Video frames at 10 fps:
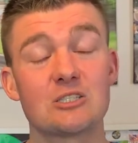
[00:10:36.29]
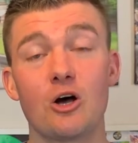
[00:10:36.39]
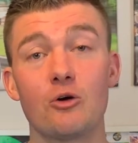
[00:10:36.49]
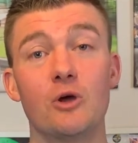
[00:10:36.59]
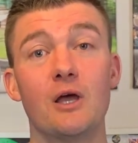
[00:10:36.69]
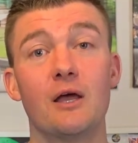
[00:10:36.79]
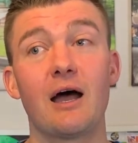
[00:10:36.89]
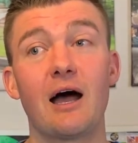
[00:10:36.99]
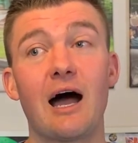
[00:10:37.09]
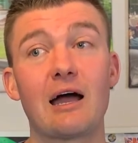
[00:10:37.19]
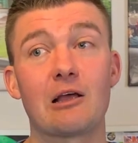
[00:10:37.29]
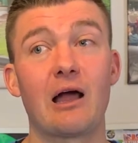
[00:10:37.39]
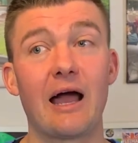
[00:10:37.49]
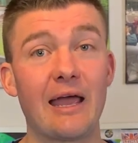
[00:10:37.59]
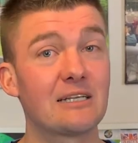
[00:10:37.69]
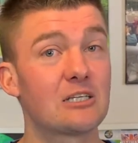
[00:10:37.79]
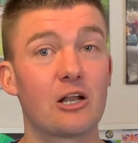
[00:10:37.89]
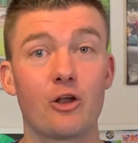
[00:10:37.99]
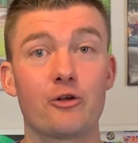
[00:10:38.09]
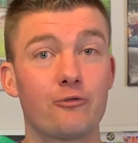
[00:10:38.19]
So I entered
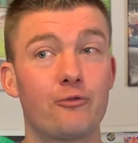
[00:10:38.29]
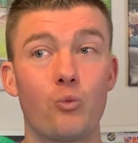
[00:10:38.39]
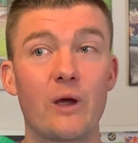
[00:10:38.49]
a lot of